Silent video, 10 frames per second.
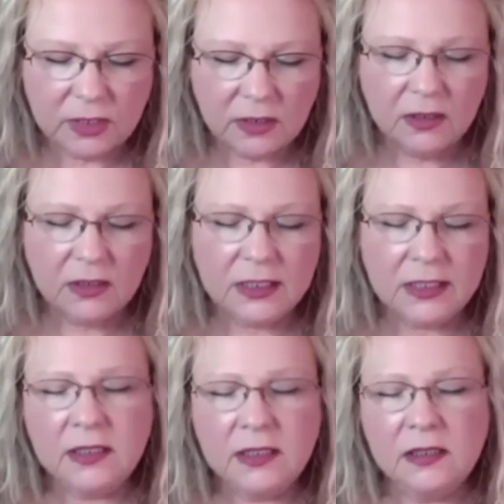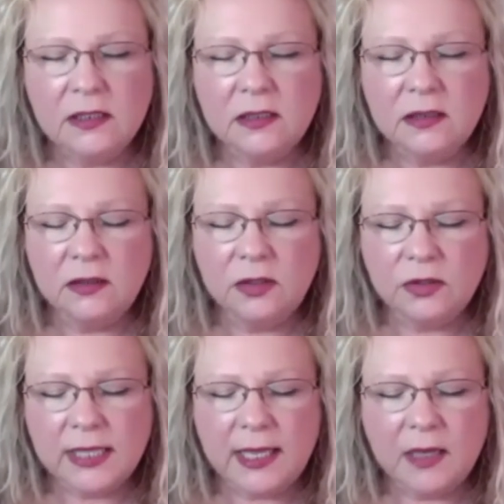This news
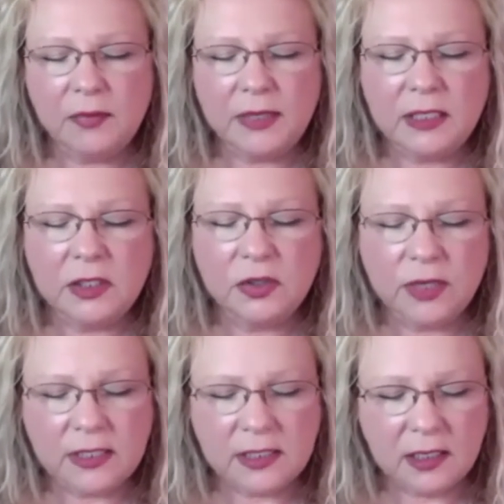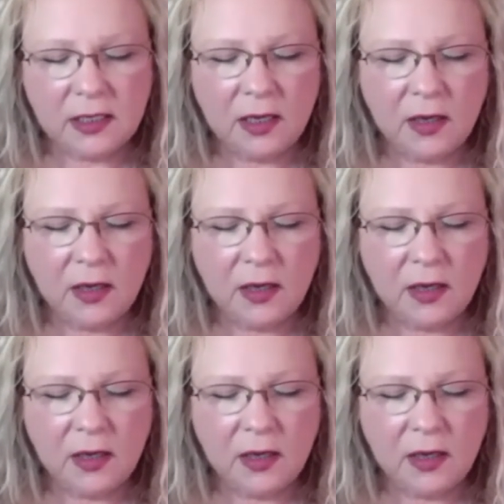can be distressing,